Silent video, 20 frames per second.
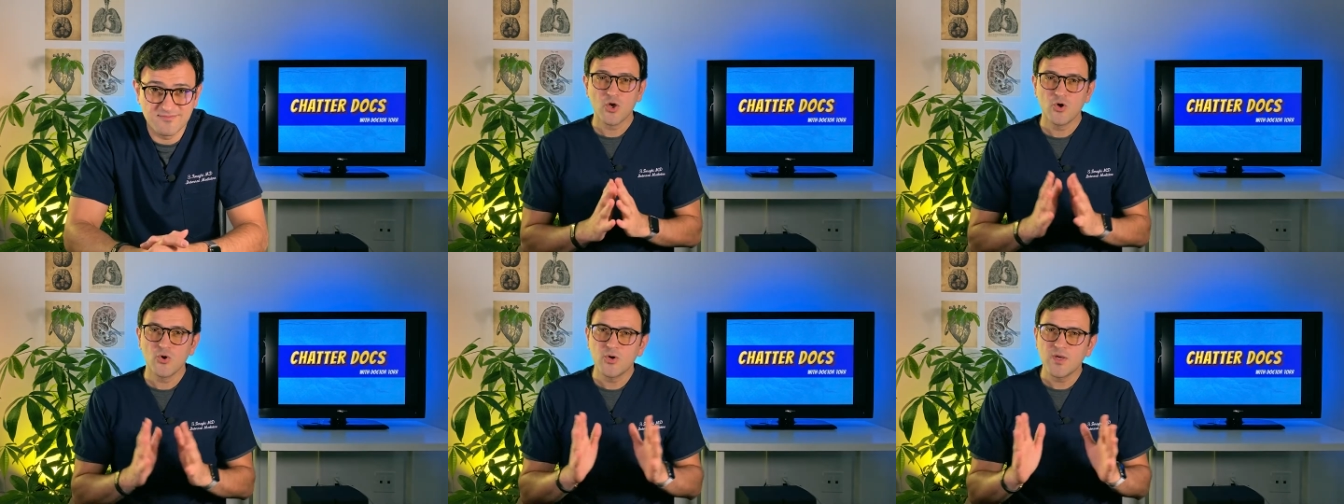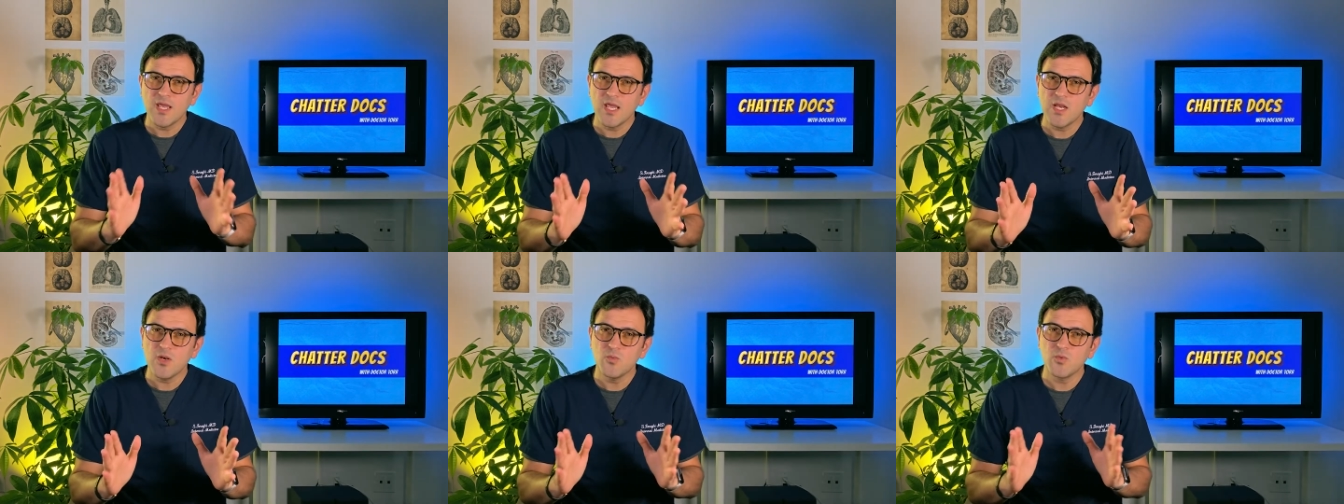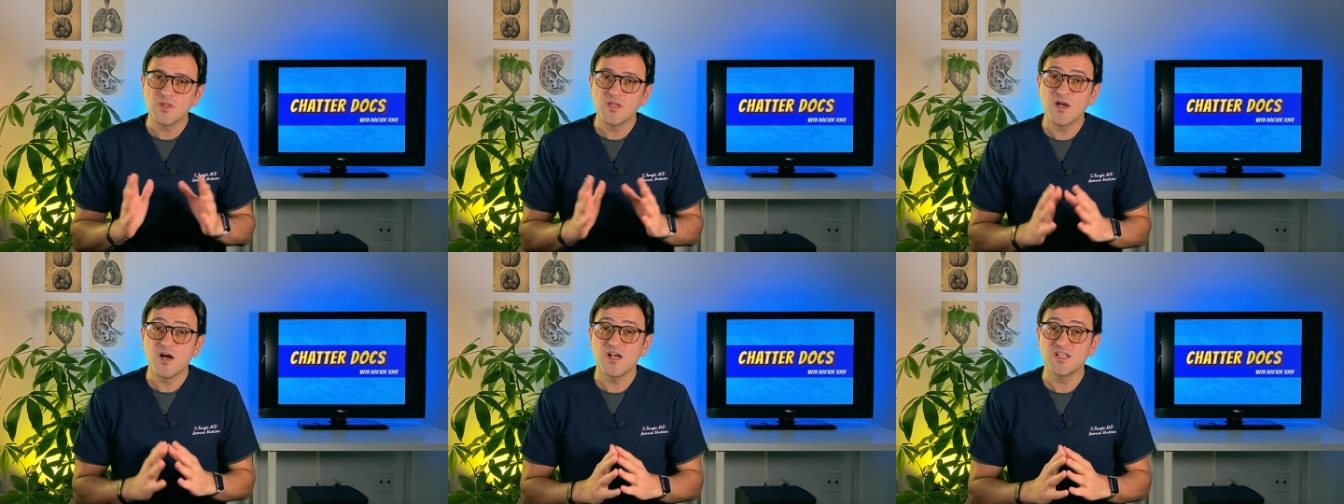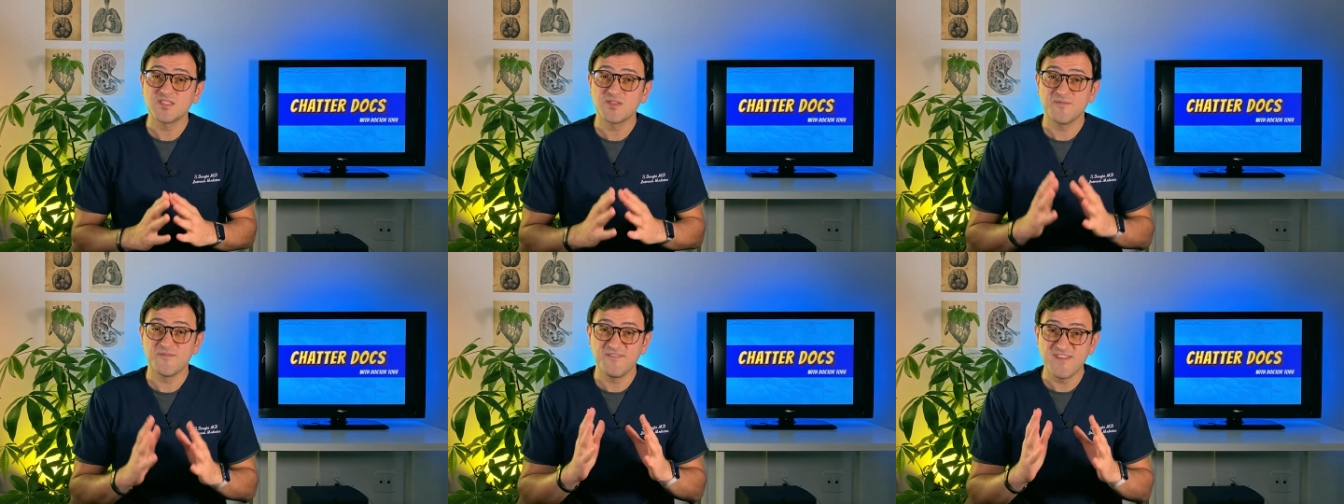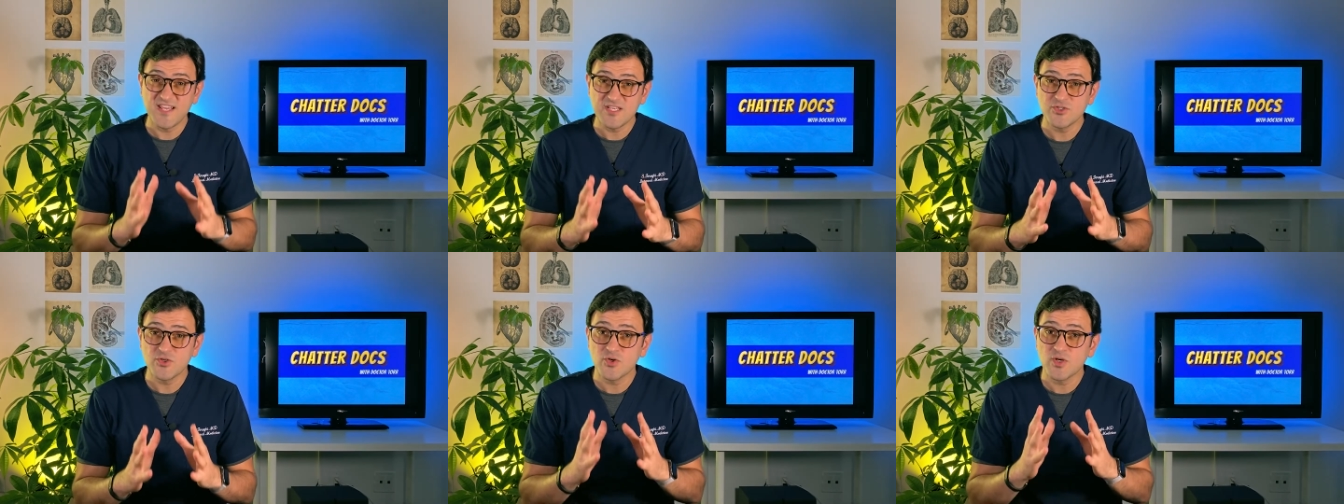Cocaine will cause
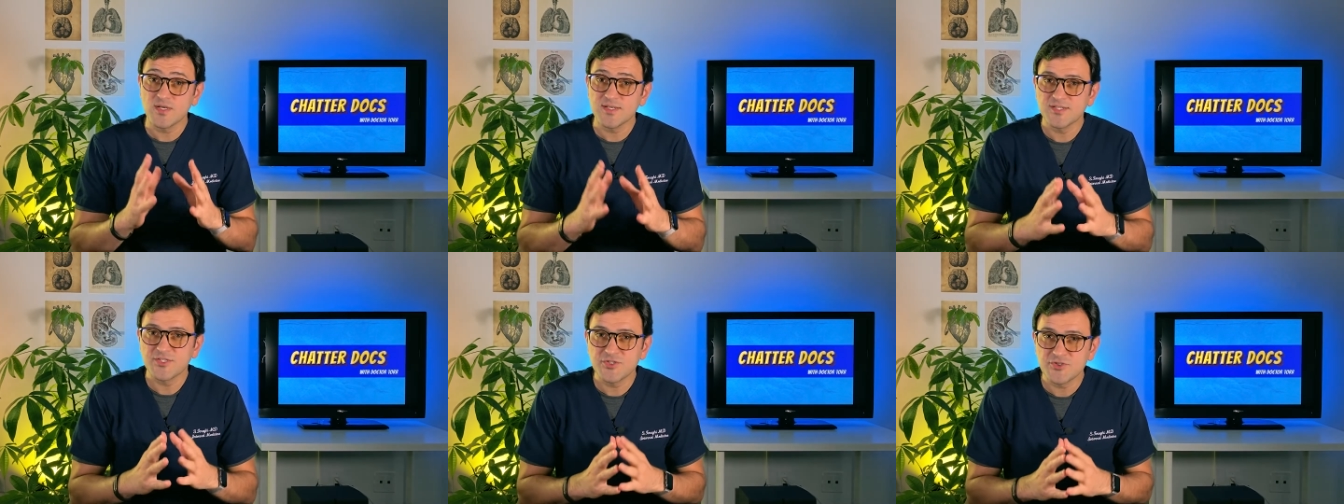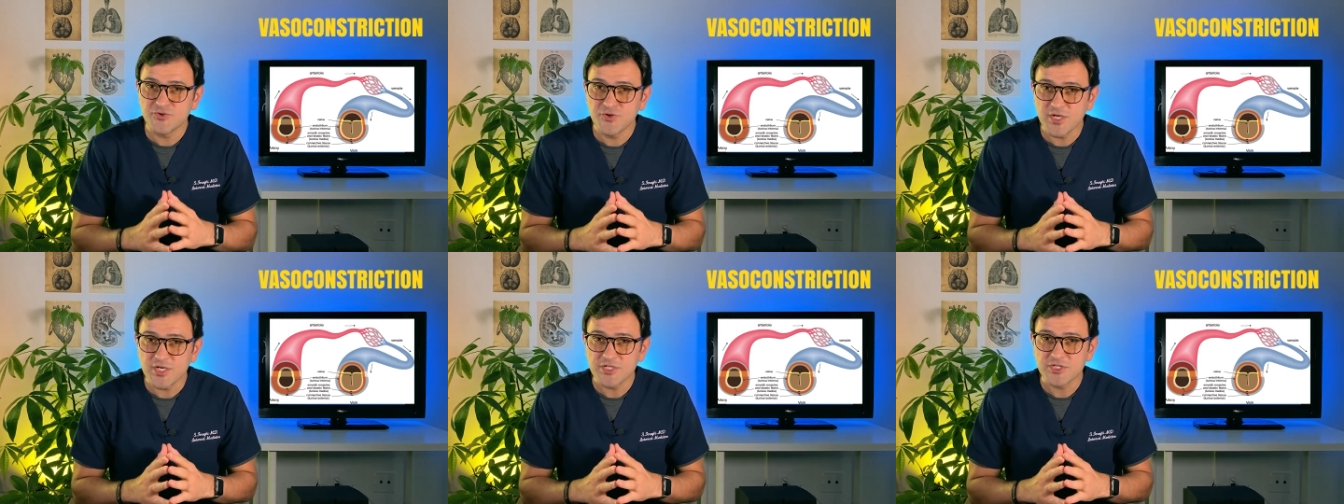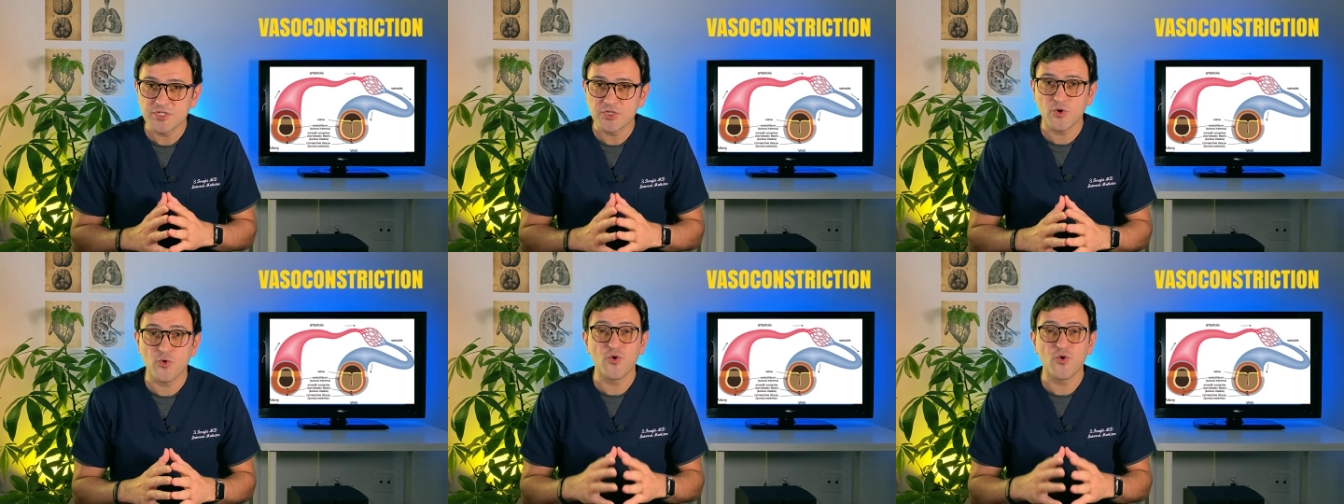vasoconstriction